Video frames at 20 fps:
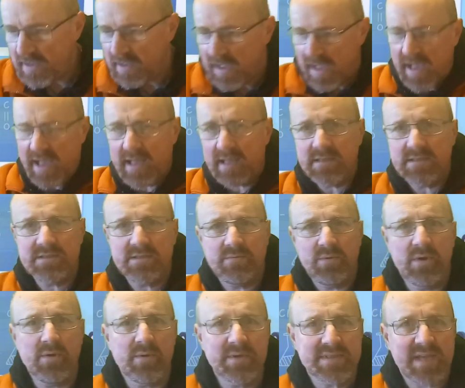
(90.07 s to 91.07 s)
And
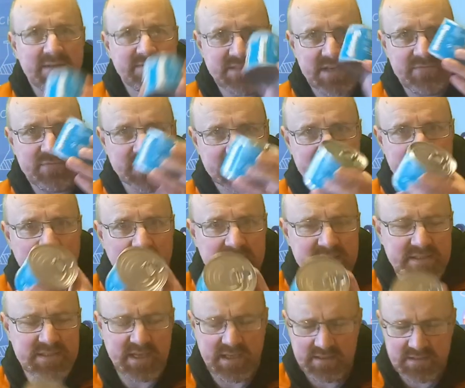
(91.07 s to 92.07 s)
we always have different
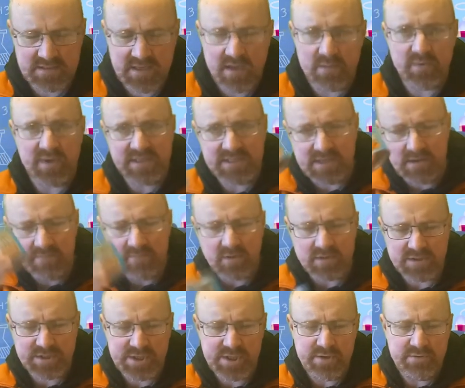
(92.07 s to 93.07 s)
size tins, don't we? So I've
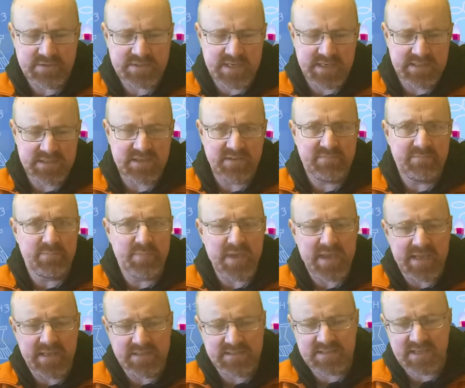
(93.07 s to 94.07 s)
got 2 tins of
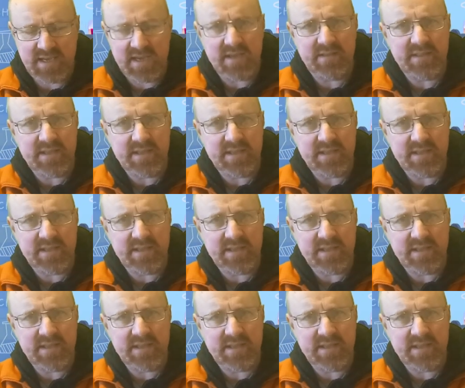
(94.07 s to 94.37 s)
beans here.